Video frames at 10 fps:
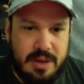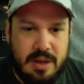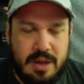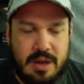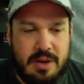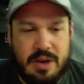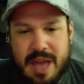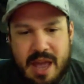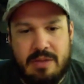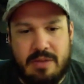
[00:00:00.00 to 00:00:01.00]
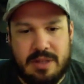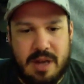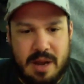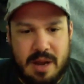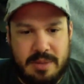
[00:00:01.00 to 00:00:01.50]
So you can't
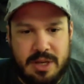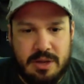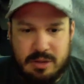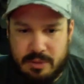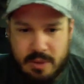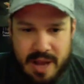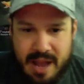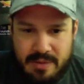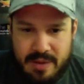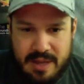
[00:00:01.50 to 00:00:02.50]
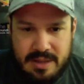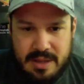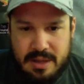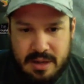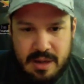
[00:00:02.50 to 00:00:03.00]
trust an MCU to forget
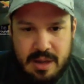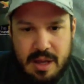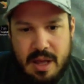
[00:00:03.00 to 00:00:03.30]
things either.